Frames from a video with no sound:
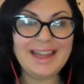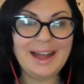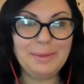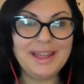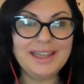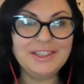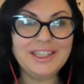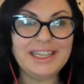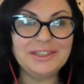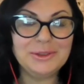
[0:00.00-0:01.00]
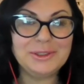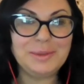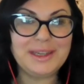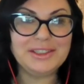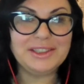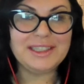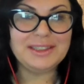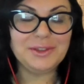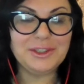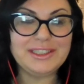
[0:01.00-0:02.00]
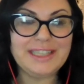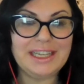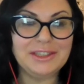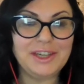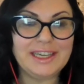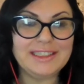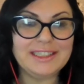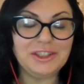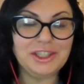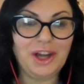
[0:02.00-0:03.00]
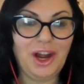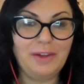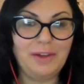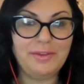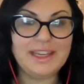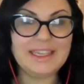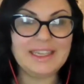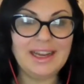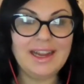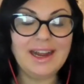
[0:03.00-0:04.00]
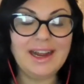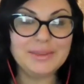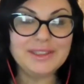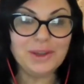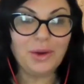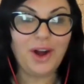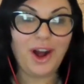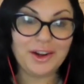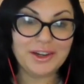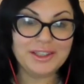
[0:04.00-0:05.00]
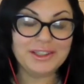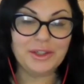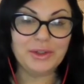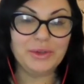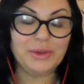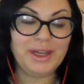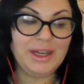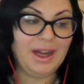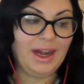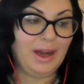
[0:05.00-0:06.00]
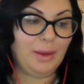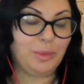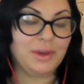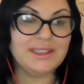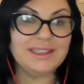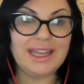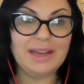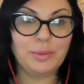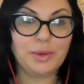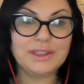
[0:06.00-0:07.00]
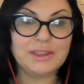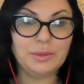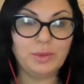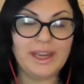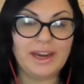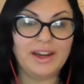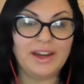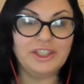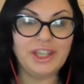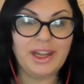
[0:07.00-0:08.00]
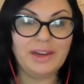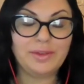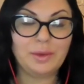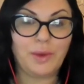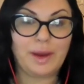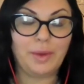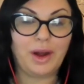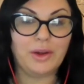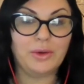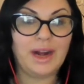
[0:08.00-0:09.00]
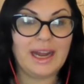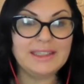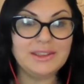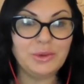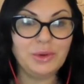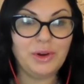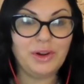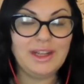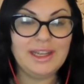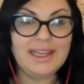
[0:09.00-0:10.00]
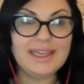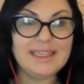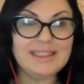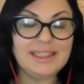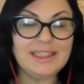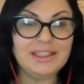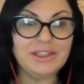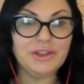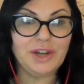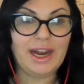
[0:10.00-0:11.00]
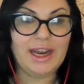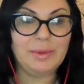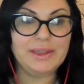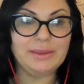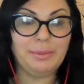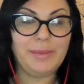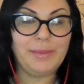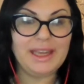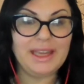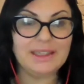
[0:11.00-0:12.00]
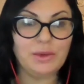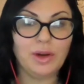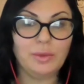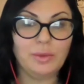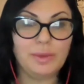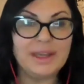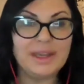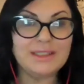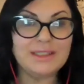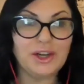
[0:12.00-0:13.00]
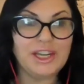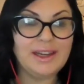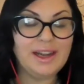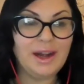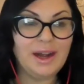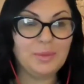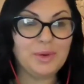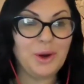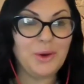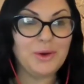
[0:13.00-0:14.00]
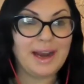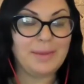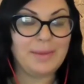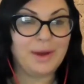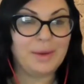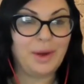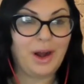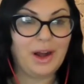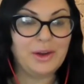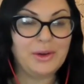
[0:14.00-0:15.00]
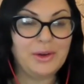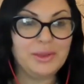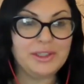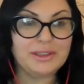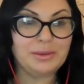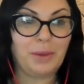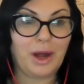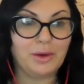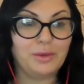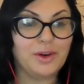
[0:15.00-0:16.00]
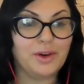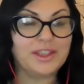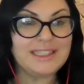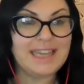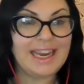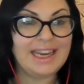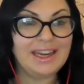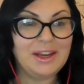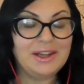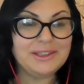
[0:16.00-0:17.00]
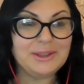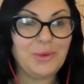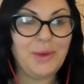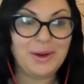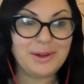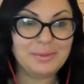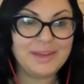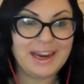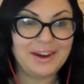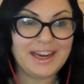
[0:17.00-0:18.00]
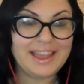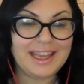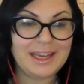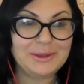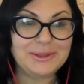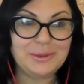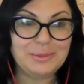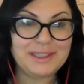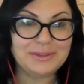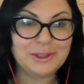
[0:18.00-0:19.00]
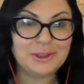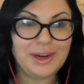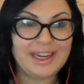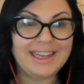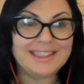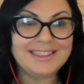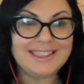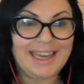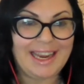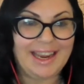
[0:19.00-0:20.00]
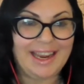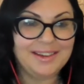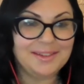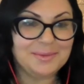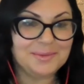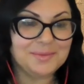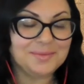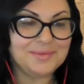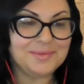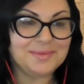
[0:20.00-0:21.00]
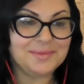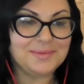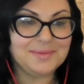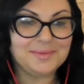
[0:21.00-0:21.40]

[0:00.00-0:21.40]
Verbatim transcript: I'm an educational specialist for State Transition Office. I'm so honored to um, present Principal Gary Chun from Waipahu High School. He's going to describe his amazing work-based learning um, program at Waipahu, which is a model for the state. So welcome, Gary. Thank you so much for joining us today. Ooh, I hear